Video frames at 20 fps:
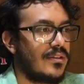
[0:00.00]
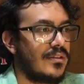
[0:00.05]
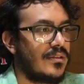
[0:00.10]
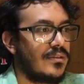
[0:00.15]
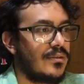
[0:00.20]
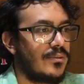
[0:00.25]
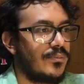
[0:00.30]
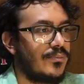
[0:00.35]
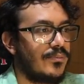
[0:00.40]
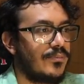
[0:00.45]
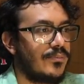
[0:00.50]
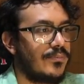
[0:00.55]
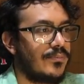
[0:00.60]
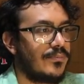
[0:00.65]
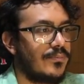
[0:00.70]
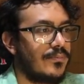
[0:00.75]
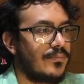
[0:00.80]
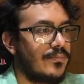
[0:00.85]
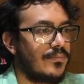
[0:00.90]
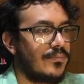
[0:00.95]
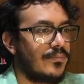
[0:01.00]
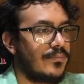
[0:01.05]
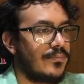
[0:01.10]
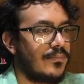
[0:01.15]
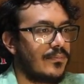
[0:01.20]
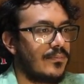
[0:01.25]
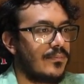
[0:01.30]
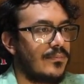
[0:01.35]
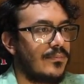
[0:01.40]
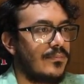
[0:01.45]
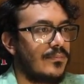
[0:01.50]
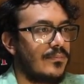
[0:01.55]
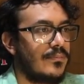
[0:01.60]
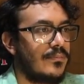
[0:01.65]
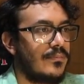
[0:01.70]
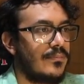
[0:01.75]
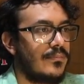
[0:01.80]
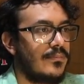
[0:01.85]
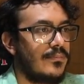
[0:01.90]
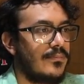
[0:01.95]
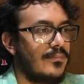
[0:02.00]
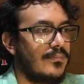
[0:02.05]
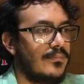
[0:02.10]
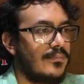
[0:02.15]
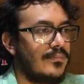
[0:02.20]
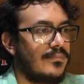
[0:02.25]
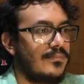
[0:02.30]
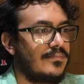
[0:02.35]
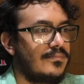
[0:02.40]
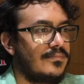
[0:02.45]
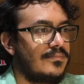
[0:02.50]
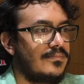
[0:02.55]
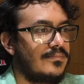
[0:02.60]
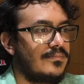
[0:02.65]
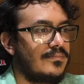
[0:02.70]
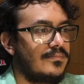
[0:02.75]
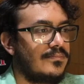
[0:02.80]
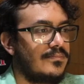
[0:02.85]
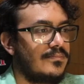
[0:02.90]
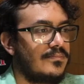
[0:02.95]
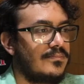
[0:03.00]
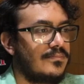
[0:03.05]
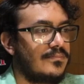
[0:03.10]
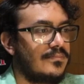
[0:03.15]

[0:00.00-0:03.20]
The person shown says nothing.